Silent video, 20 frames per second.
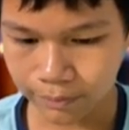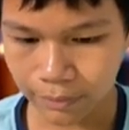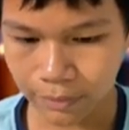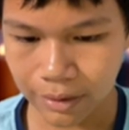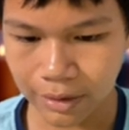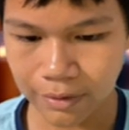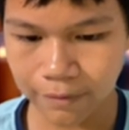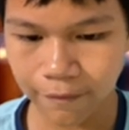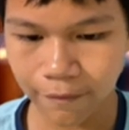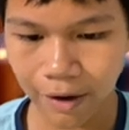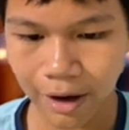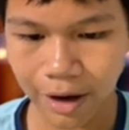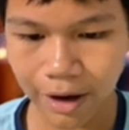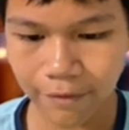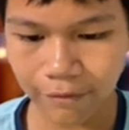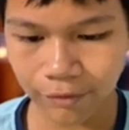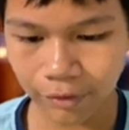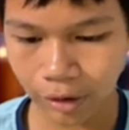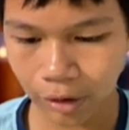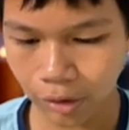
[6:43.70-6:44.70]
b5
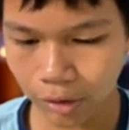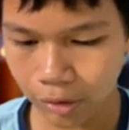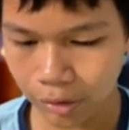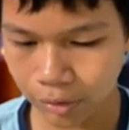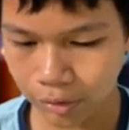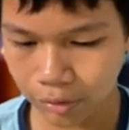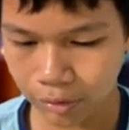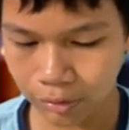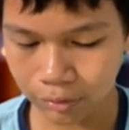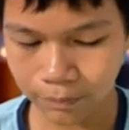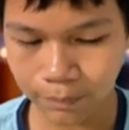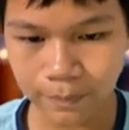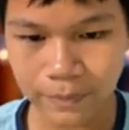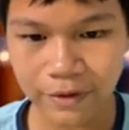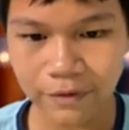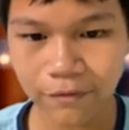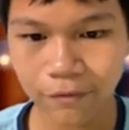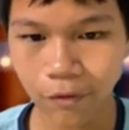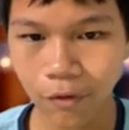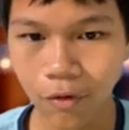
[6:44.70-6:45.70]
or
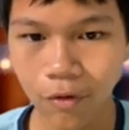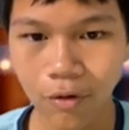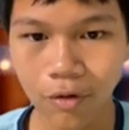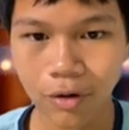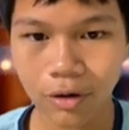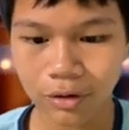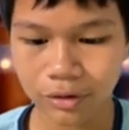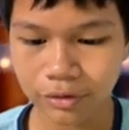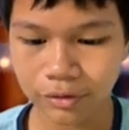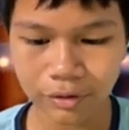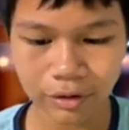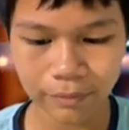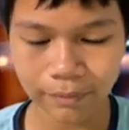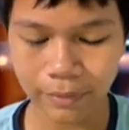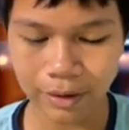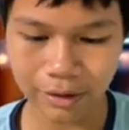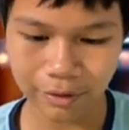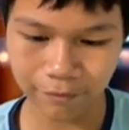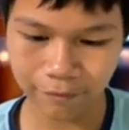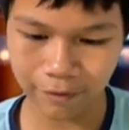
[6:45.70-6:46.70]
b4, or doing
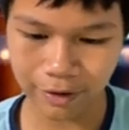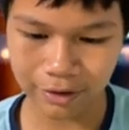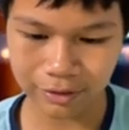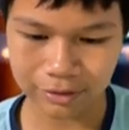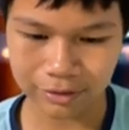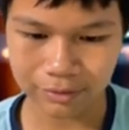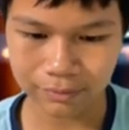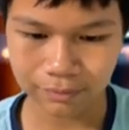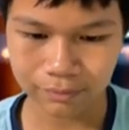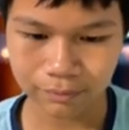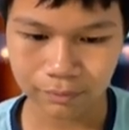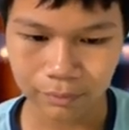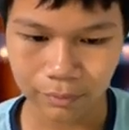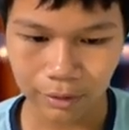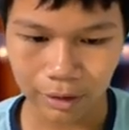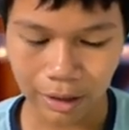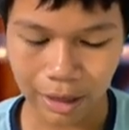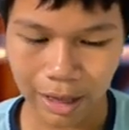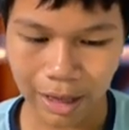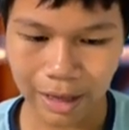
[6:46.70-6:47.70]
many things.
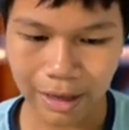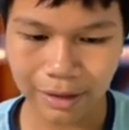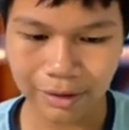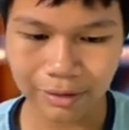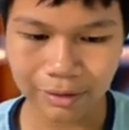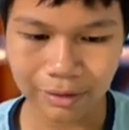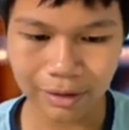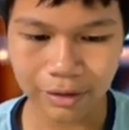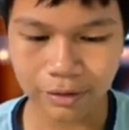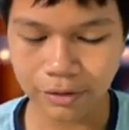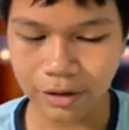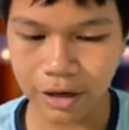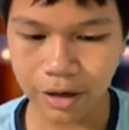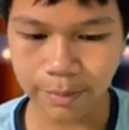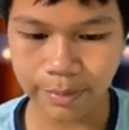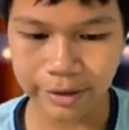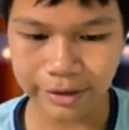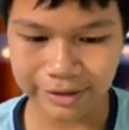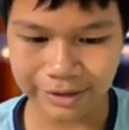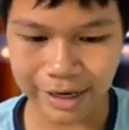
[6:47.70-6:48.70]
And now they are
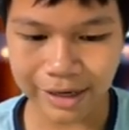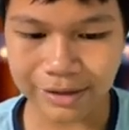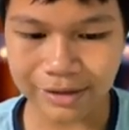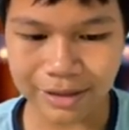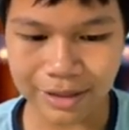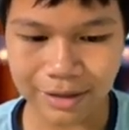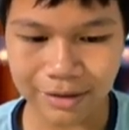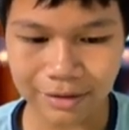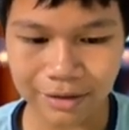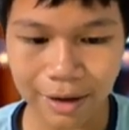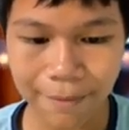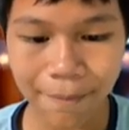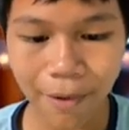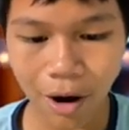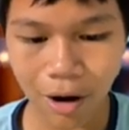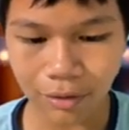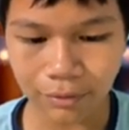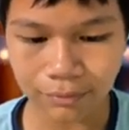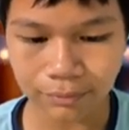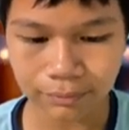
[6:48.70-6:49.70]
protecting their
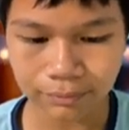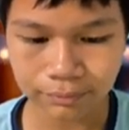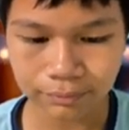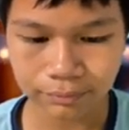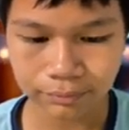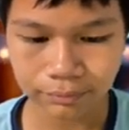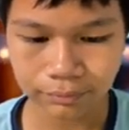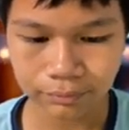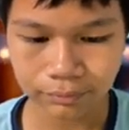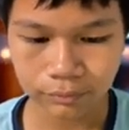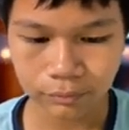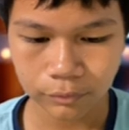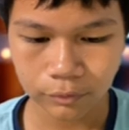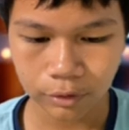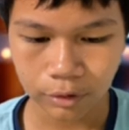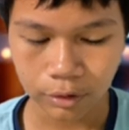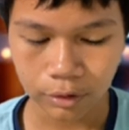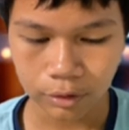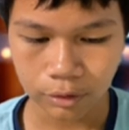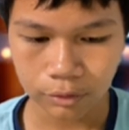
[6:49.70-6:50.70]
pawn.
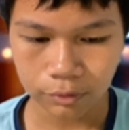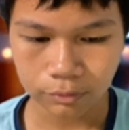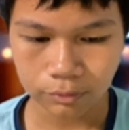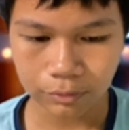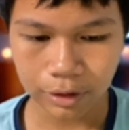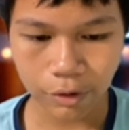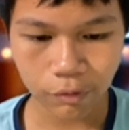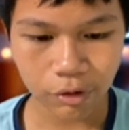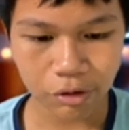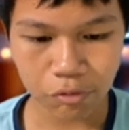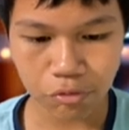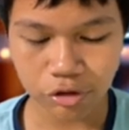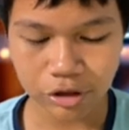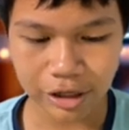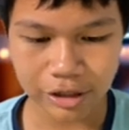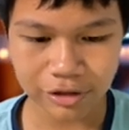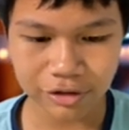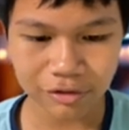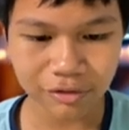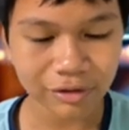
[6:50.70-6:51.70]
Now what would
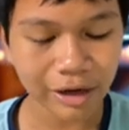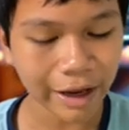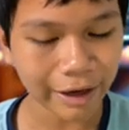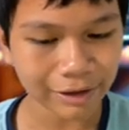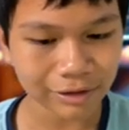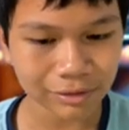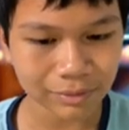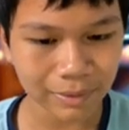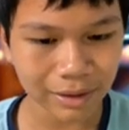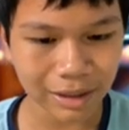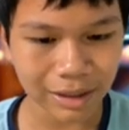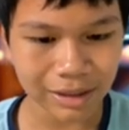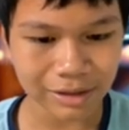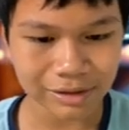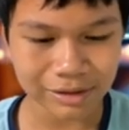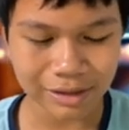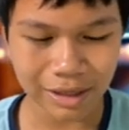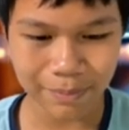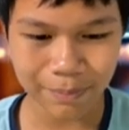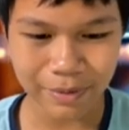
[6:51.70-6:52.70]
they do next?
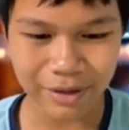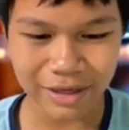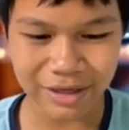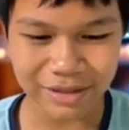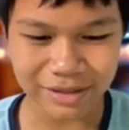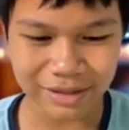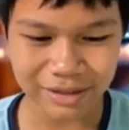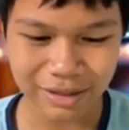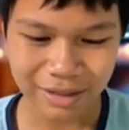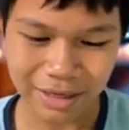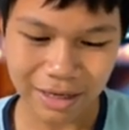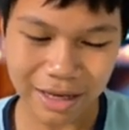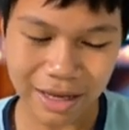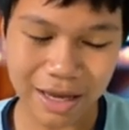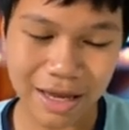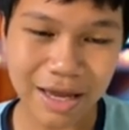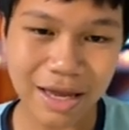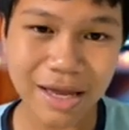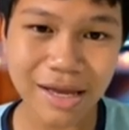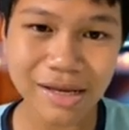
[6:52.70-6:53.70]
Because the piece
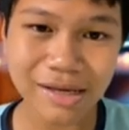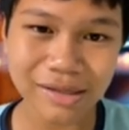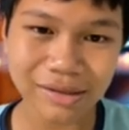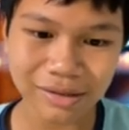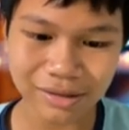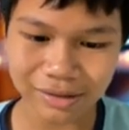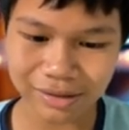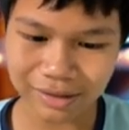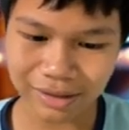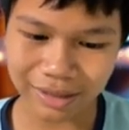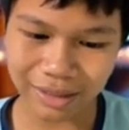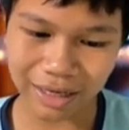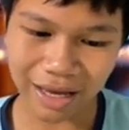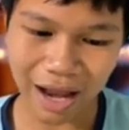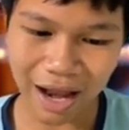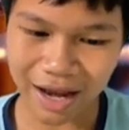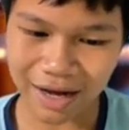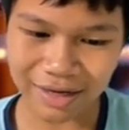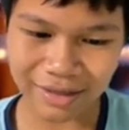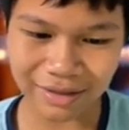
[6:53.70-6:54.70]
is
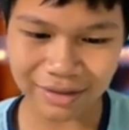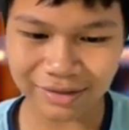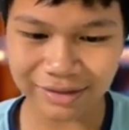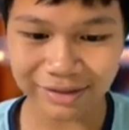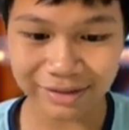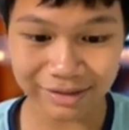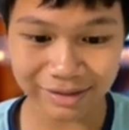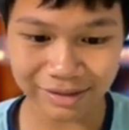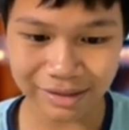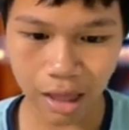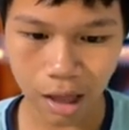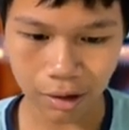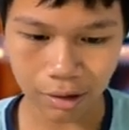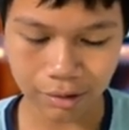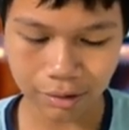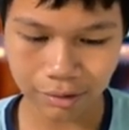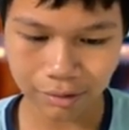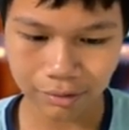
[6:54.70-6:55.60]
kinda stuck.